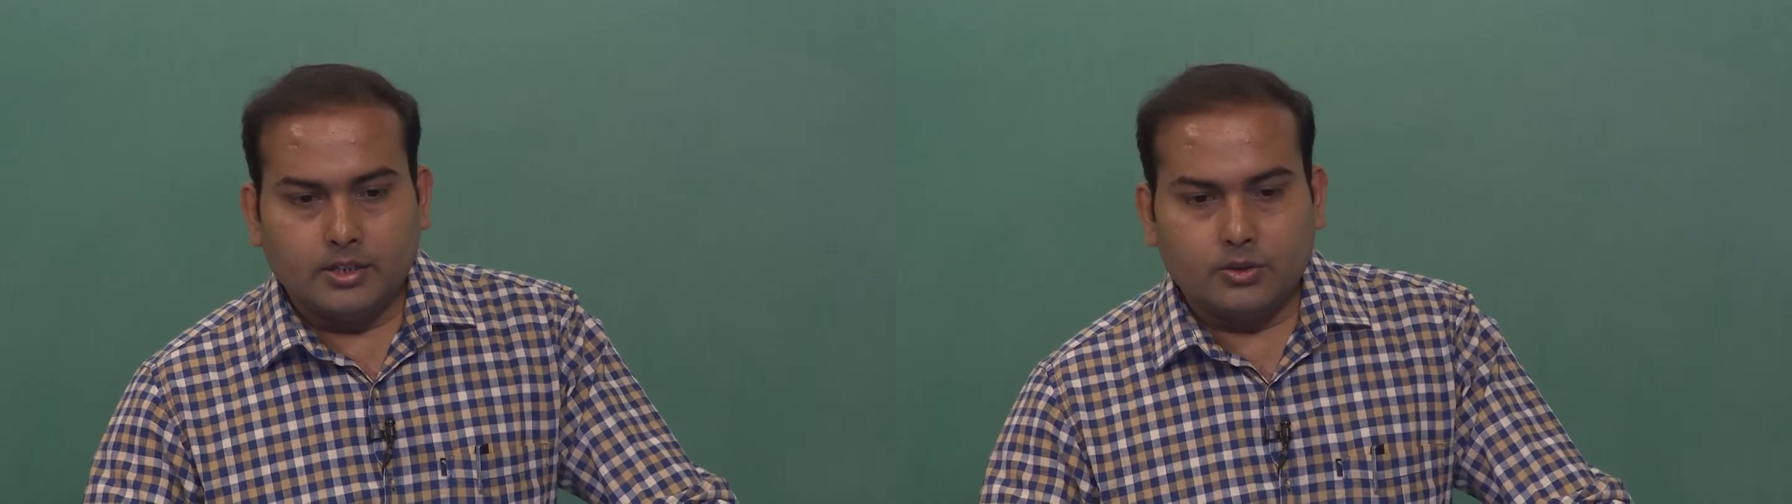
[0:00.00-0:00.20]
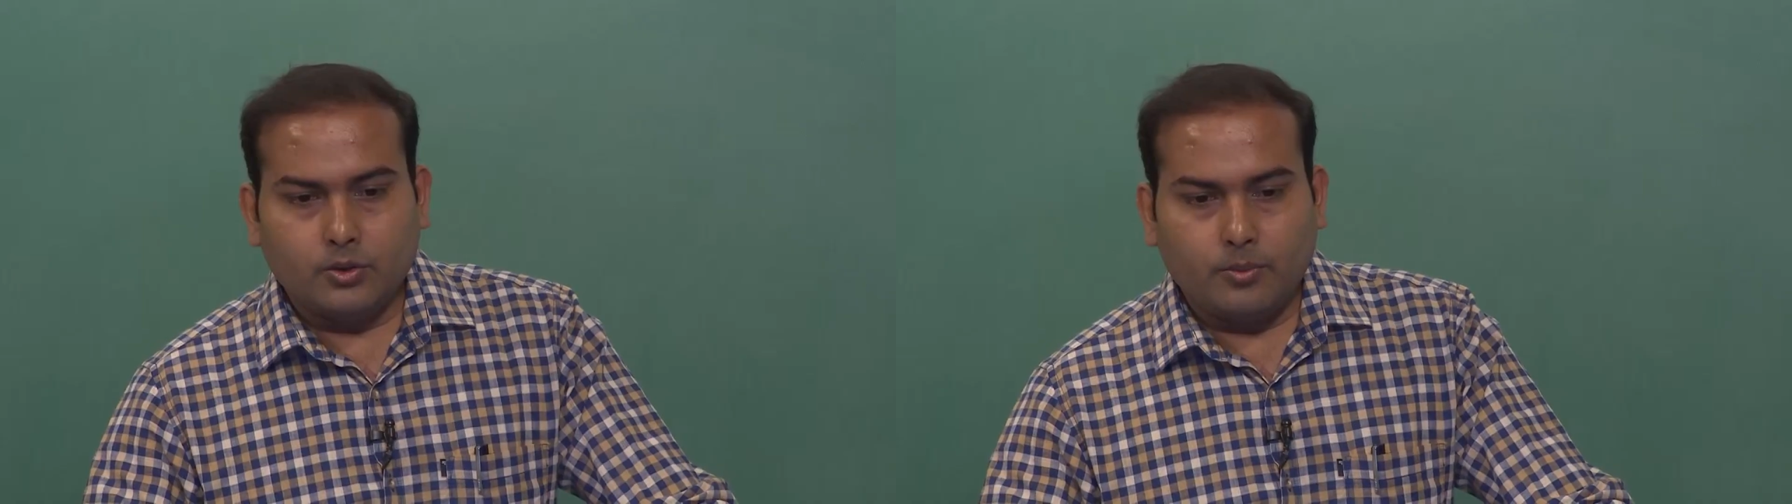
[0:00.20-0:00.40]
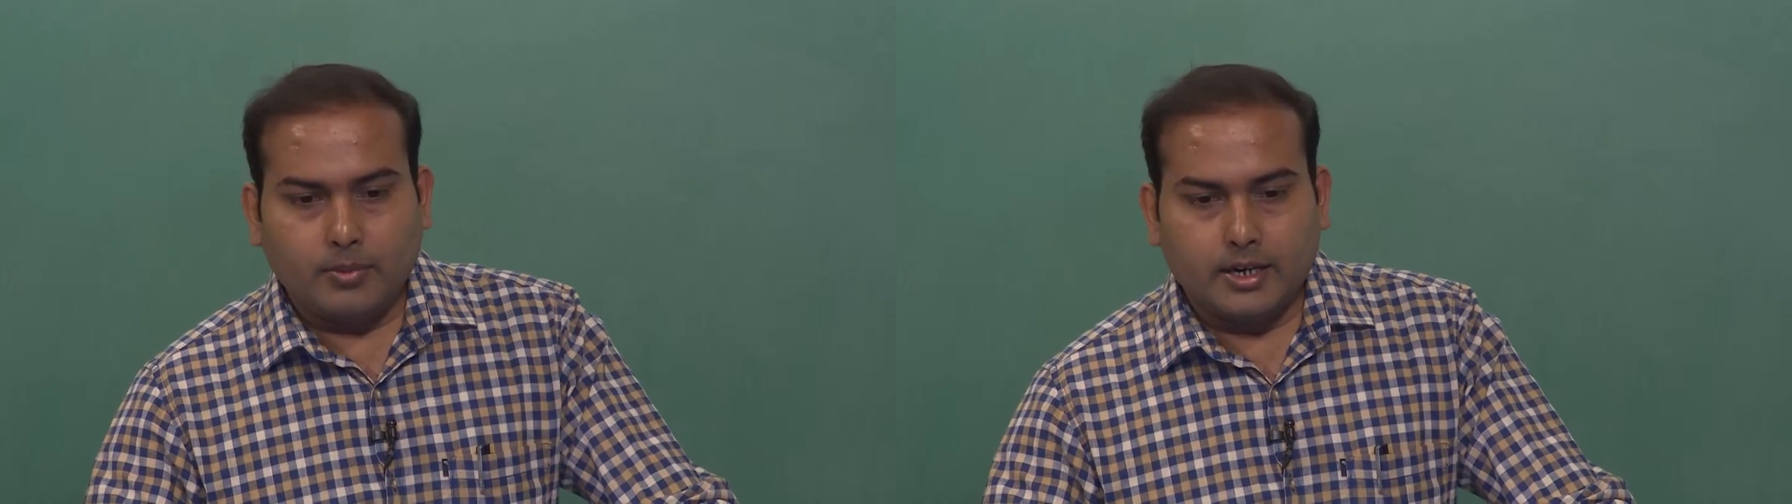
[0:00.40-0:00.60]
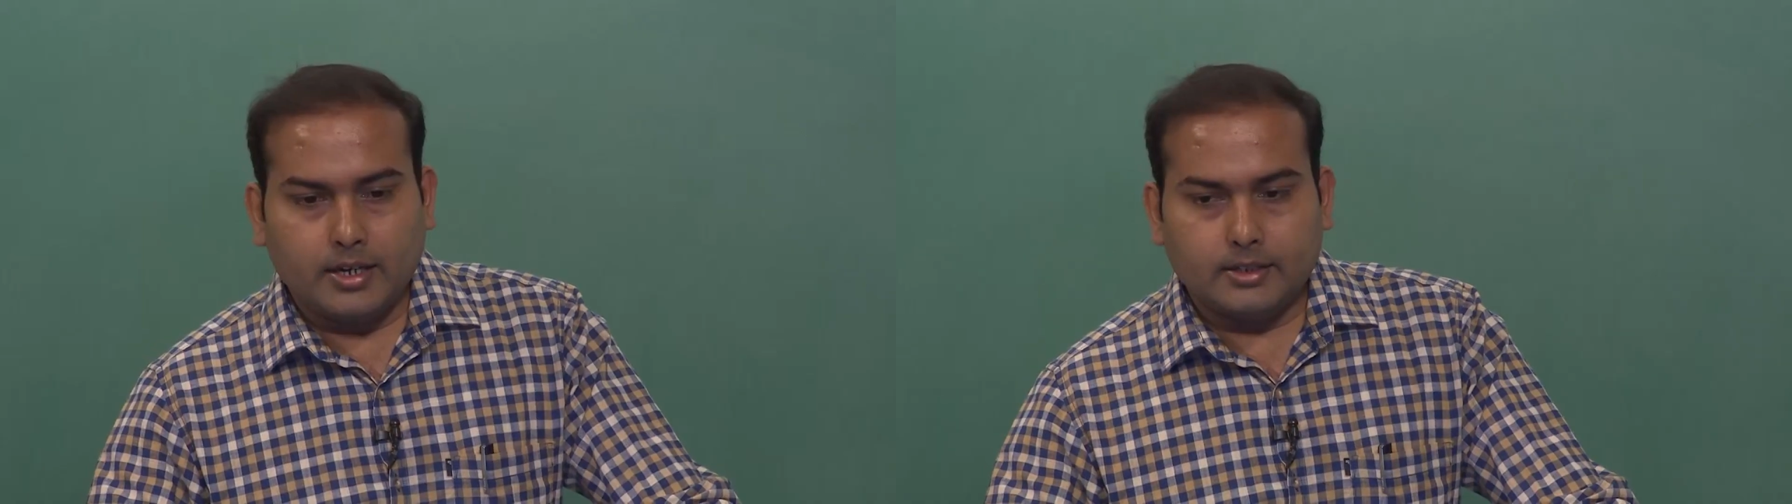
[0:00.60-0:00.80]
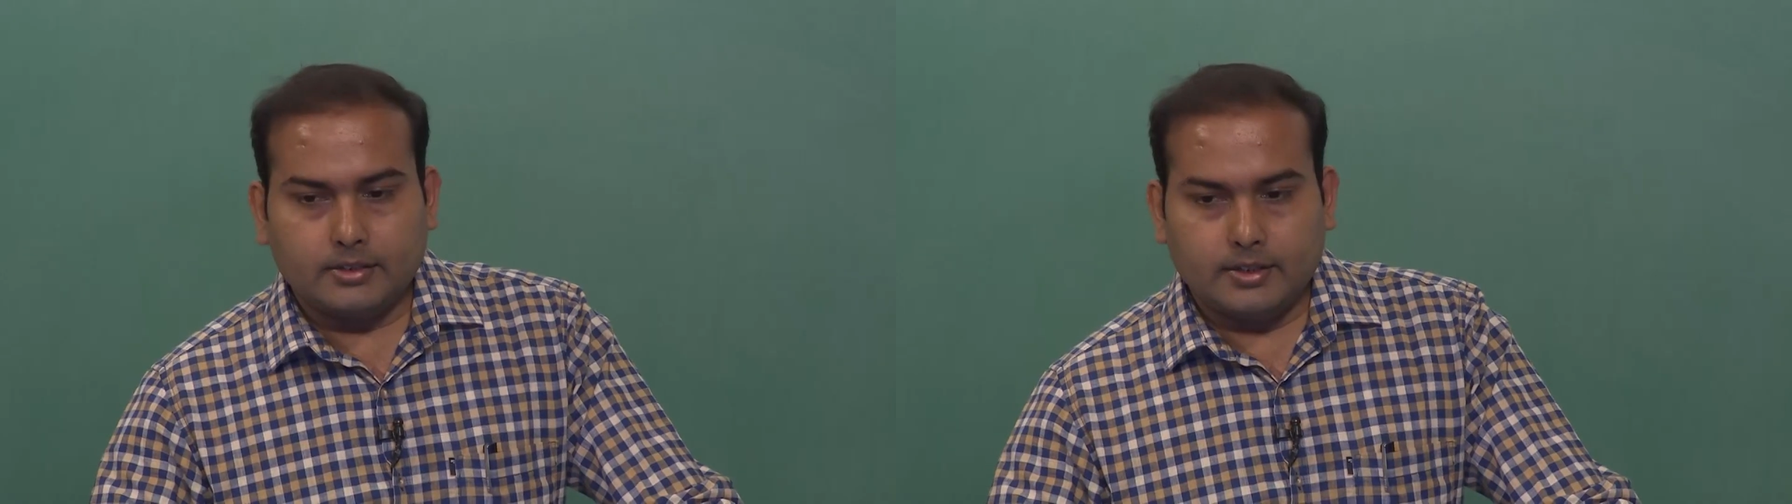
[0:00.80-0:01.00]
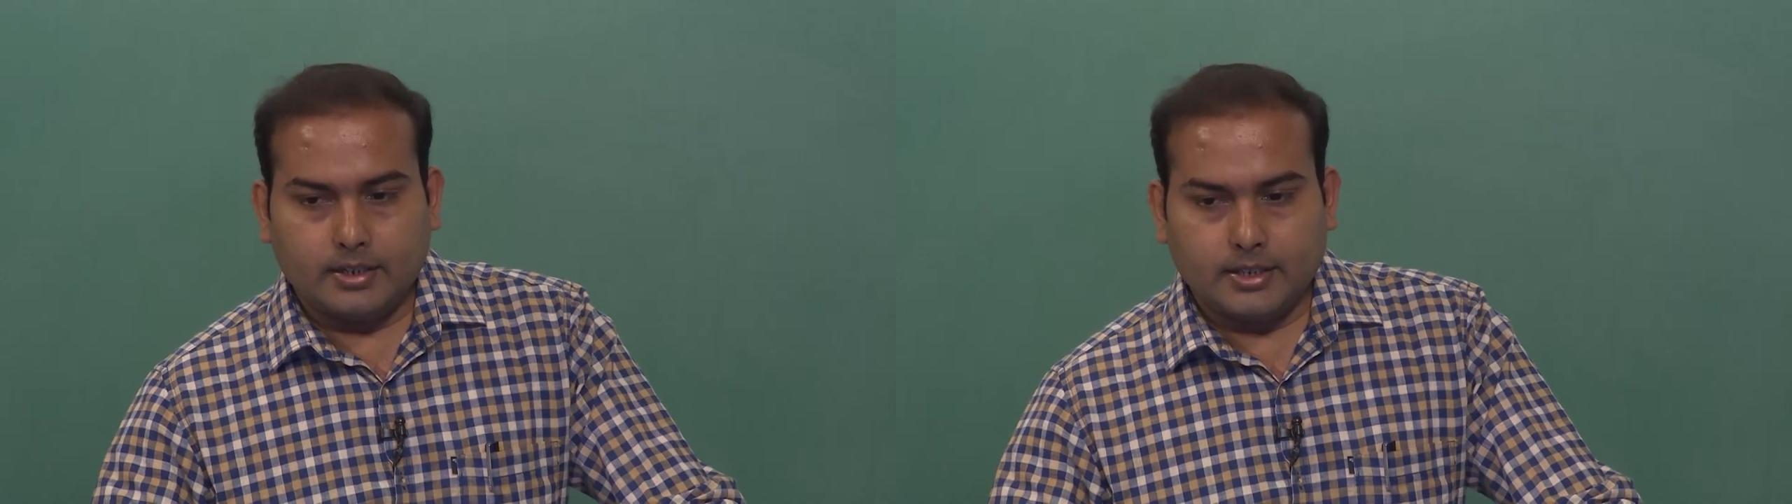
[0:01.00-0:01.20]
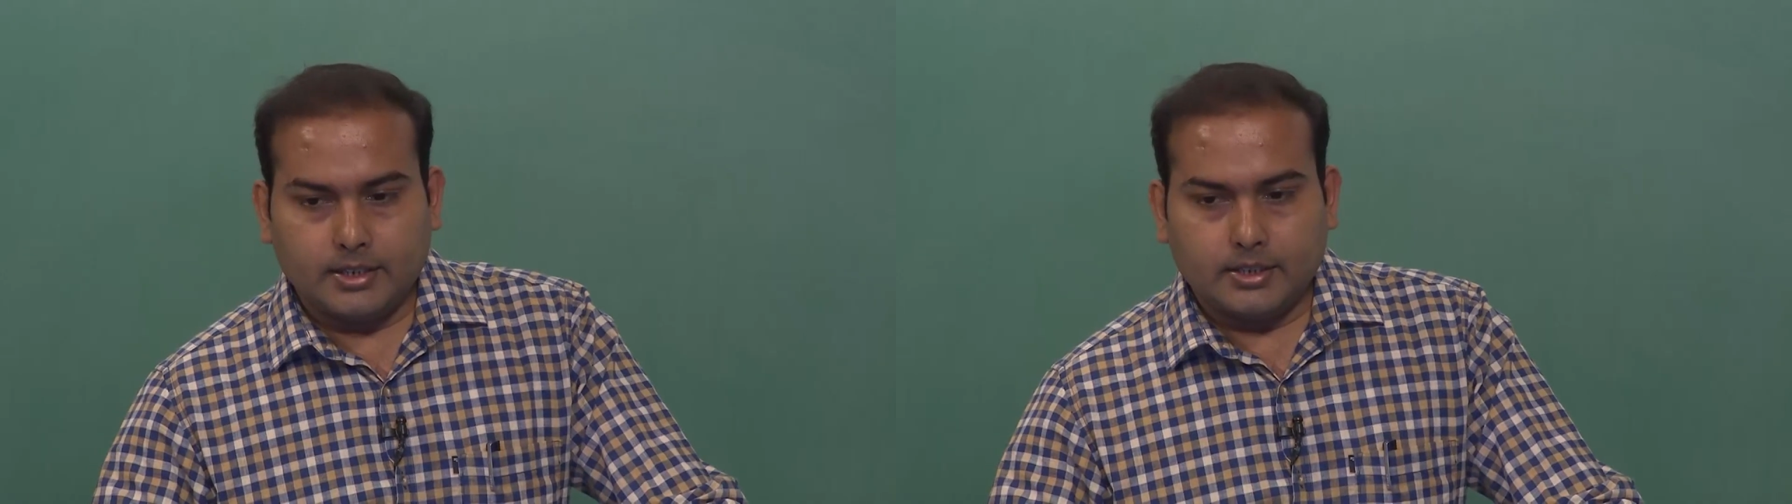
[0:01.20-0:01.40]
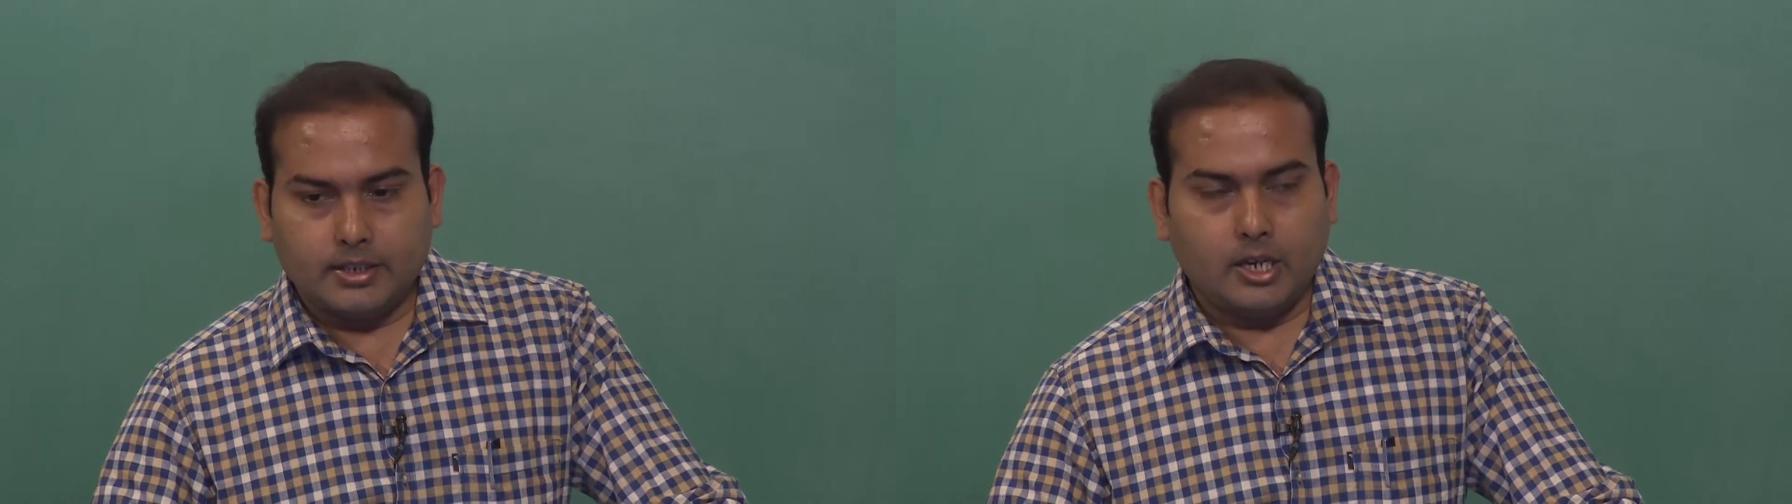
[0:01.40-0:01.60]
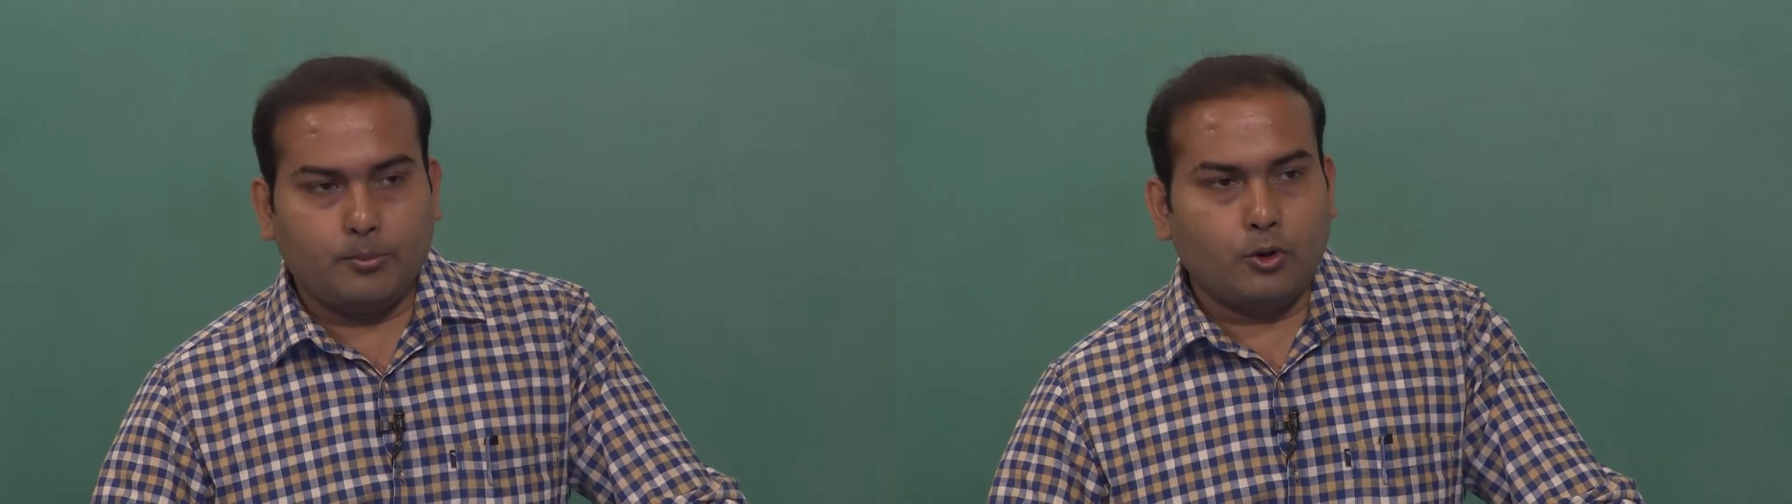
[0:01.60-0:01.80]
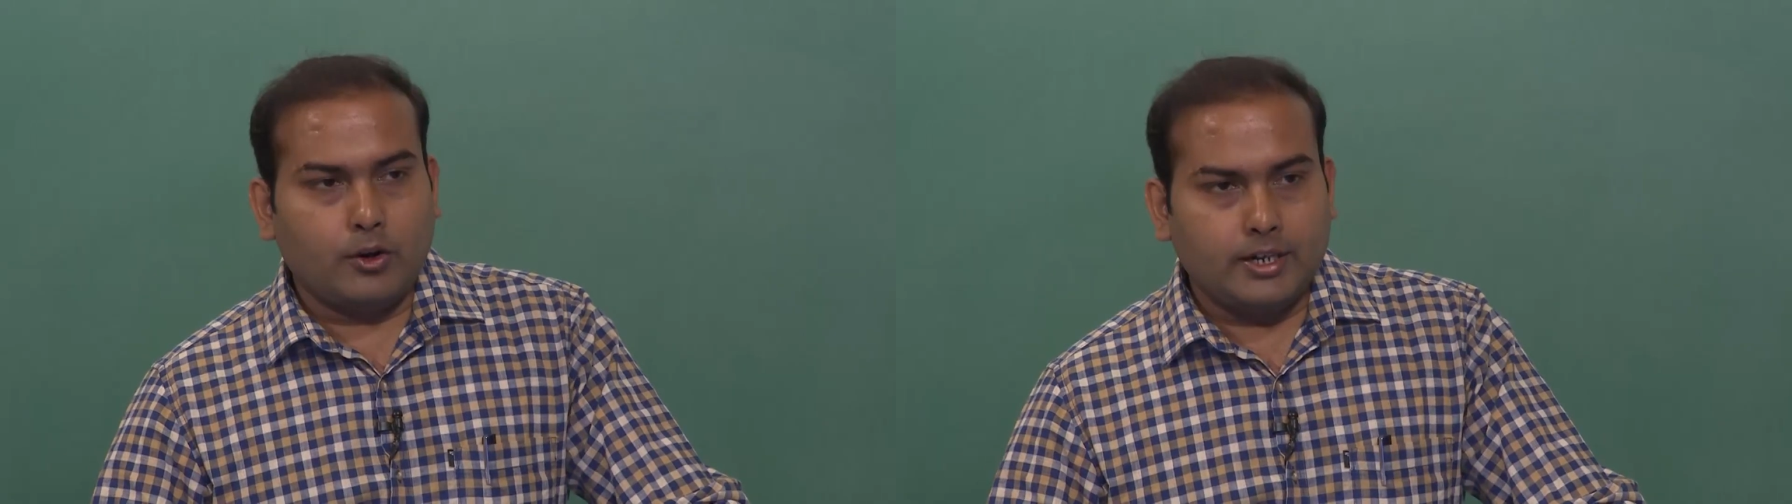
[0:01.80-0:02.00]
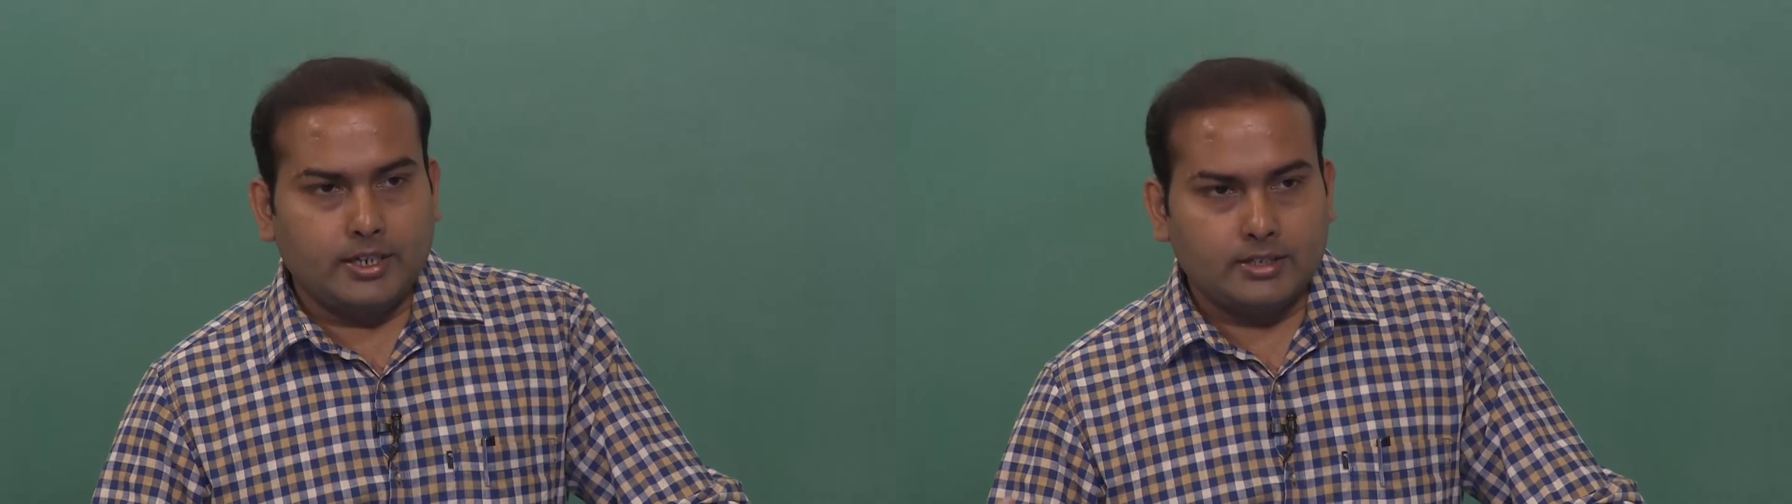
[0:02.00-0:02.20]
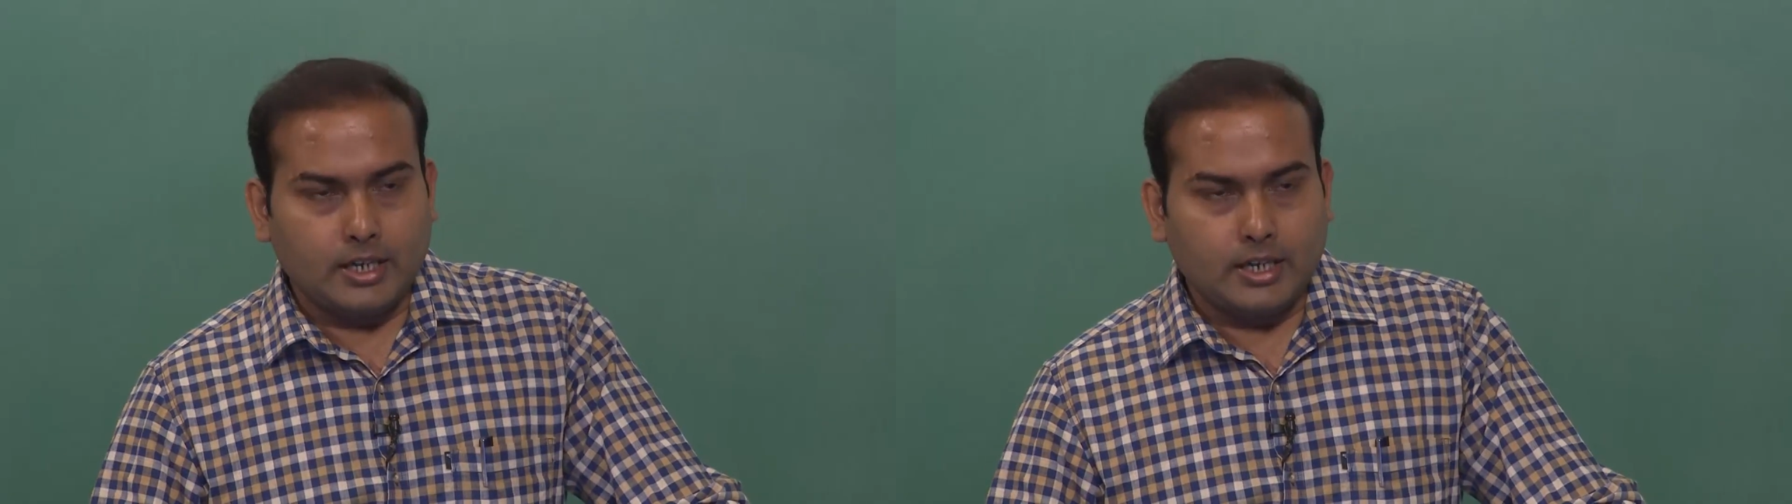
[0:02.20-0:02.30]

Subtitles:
So, Hippocrates